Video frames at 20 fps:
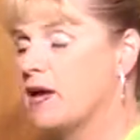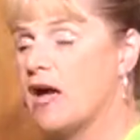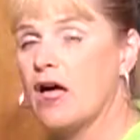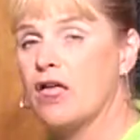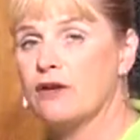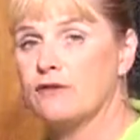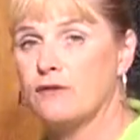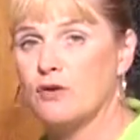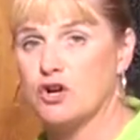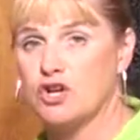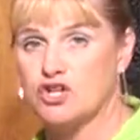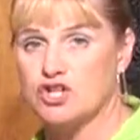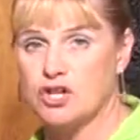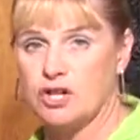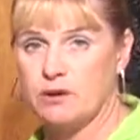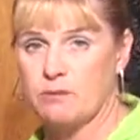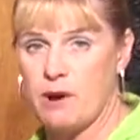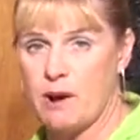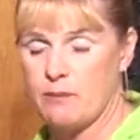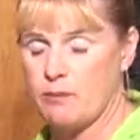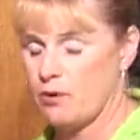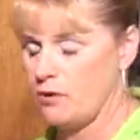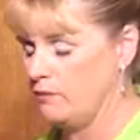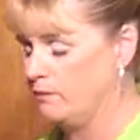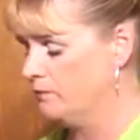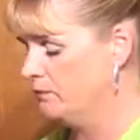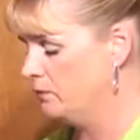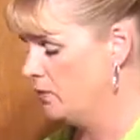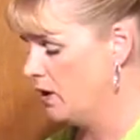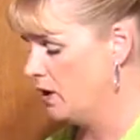California chili pepper,
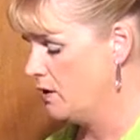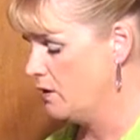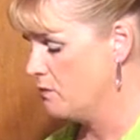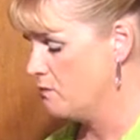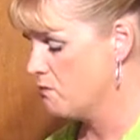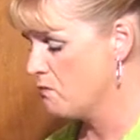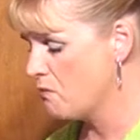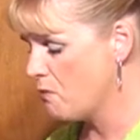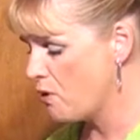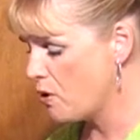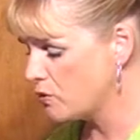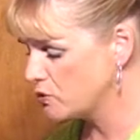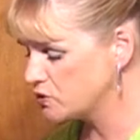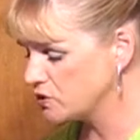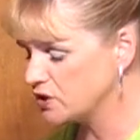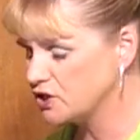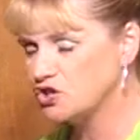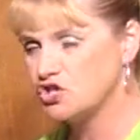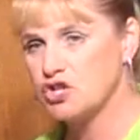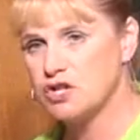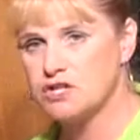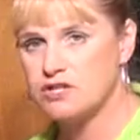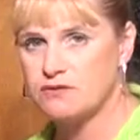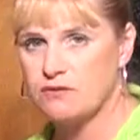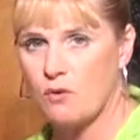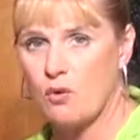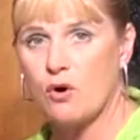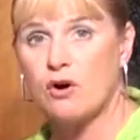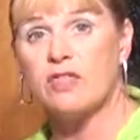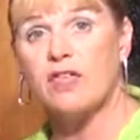mostly just
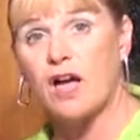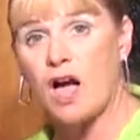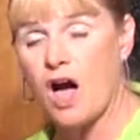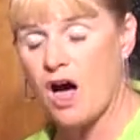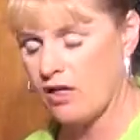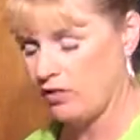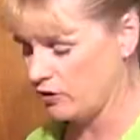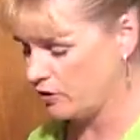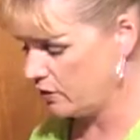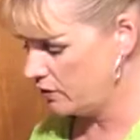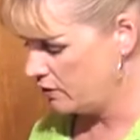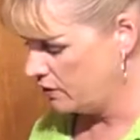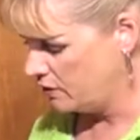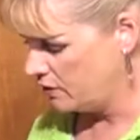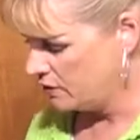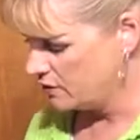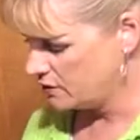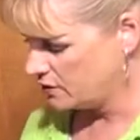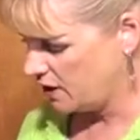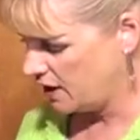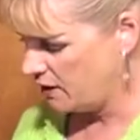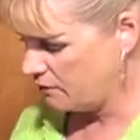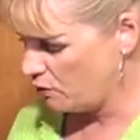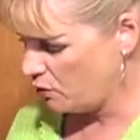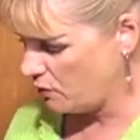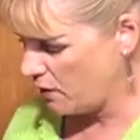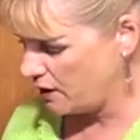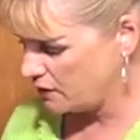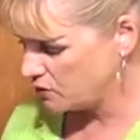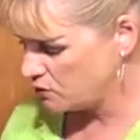for the color, to keep
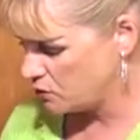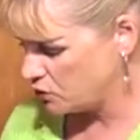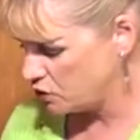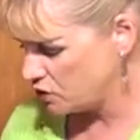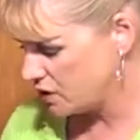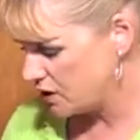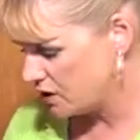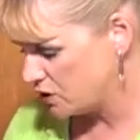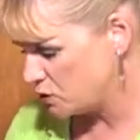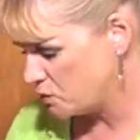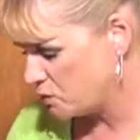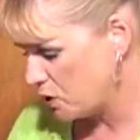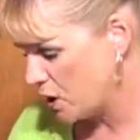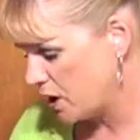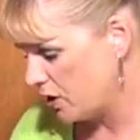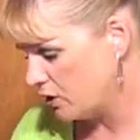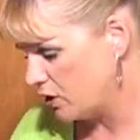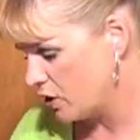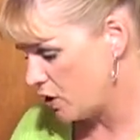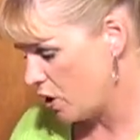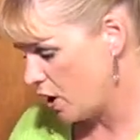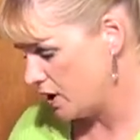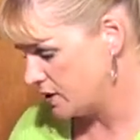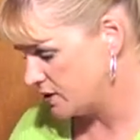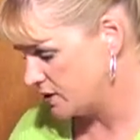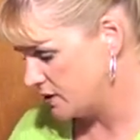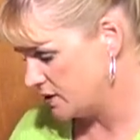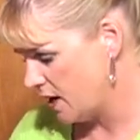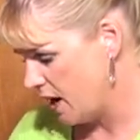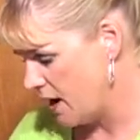it red. So we're just going to sprinkle it
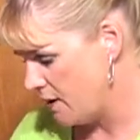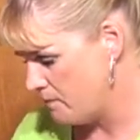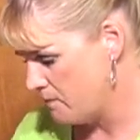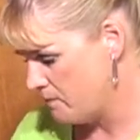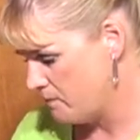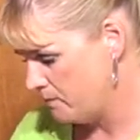across the top.